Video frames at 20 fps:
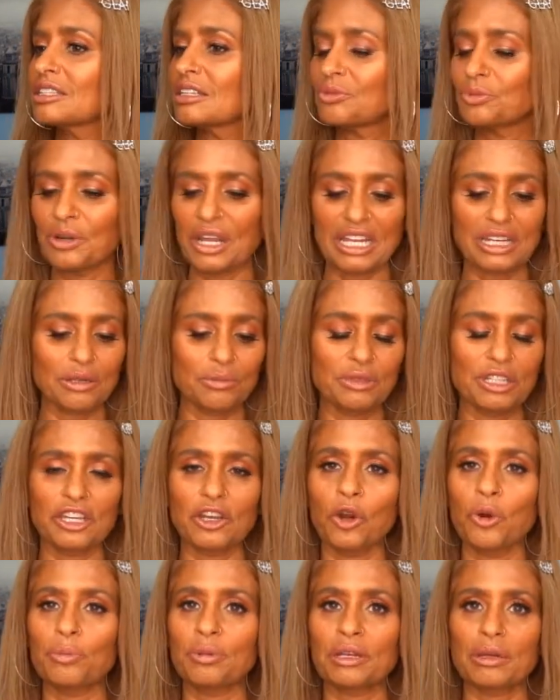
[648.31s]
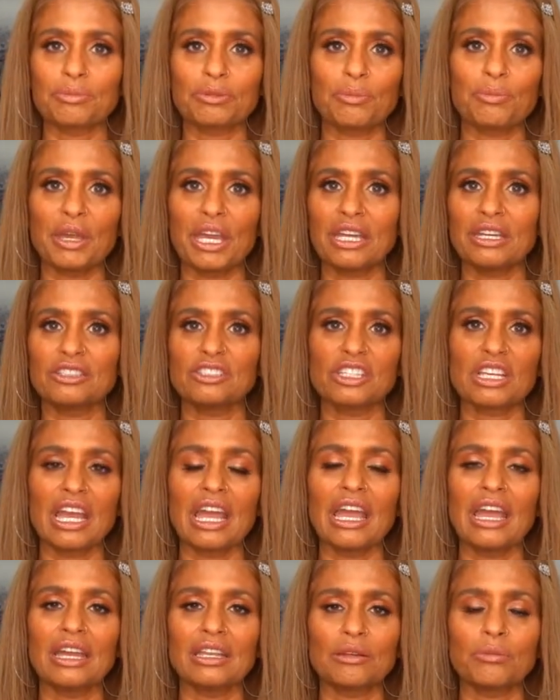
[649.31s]
randomly open up the page,
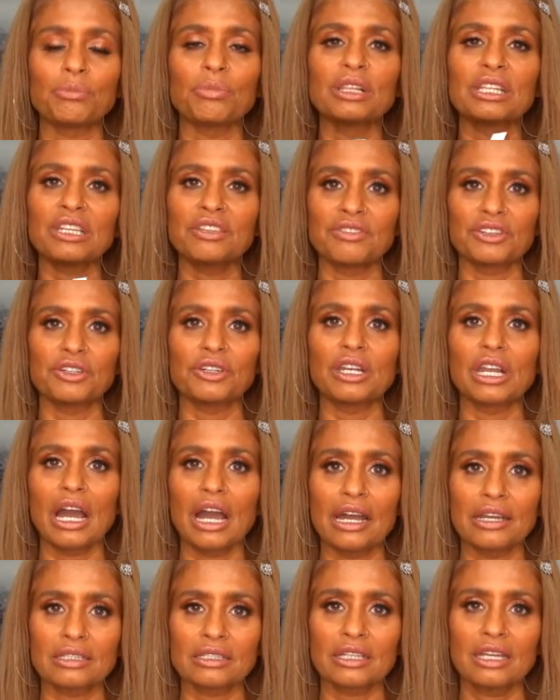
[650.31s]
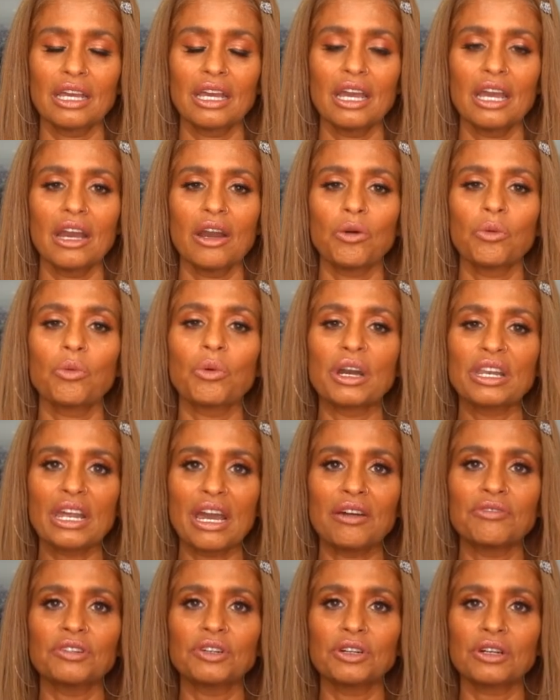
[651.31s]
and believe it or not,
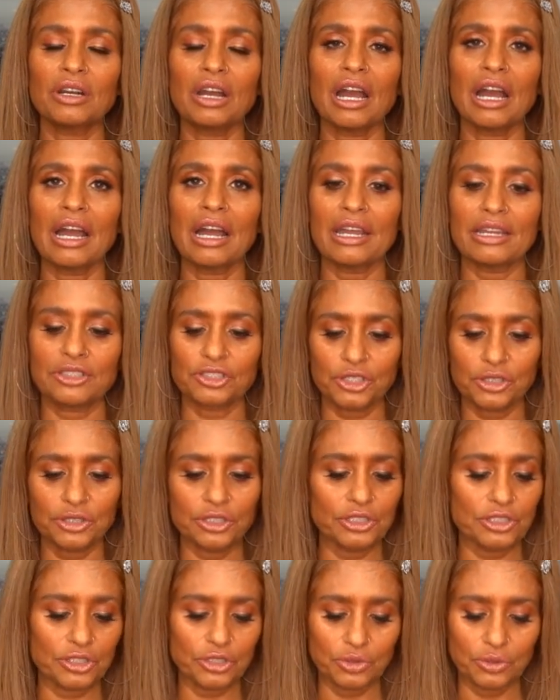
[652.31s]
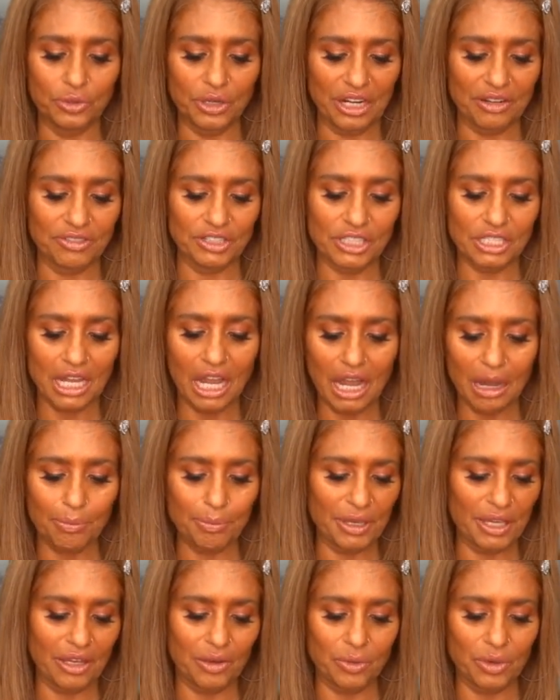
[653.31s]
whatever I turn to, whatever
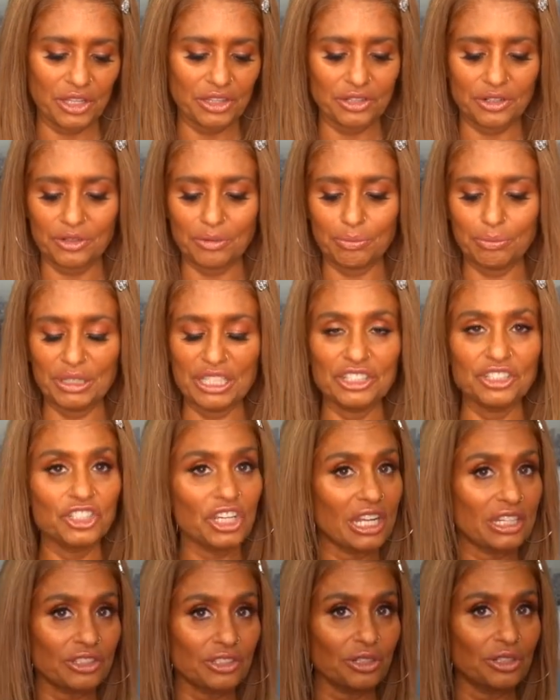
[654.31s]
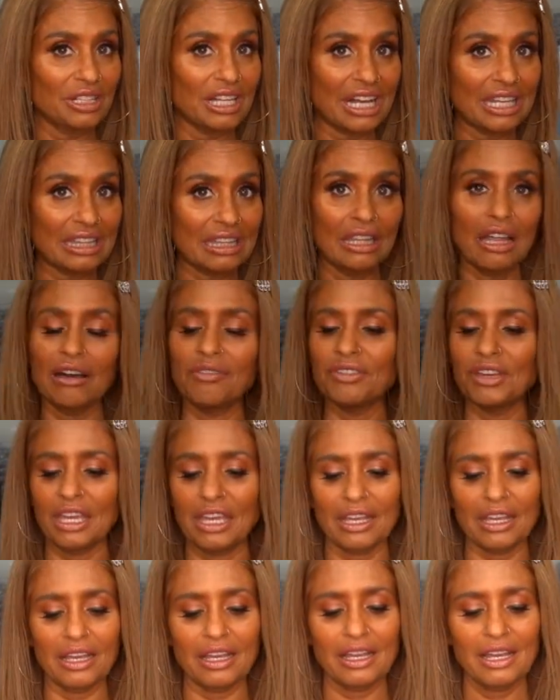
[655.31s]
topic, whether be gentle and
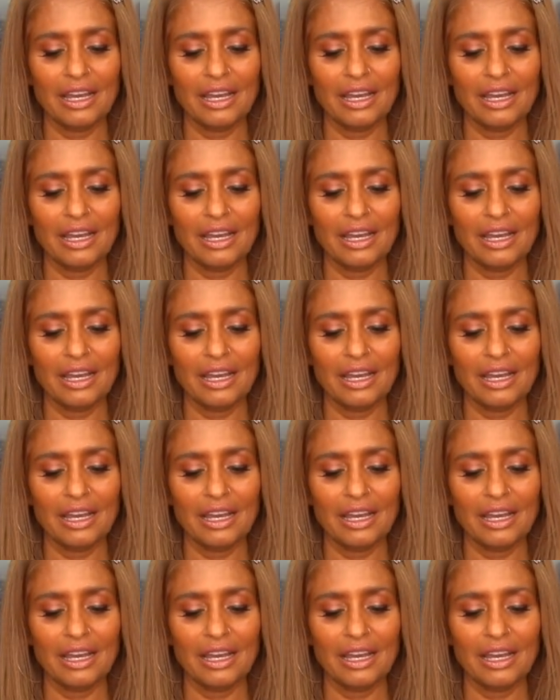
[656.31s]
loving,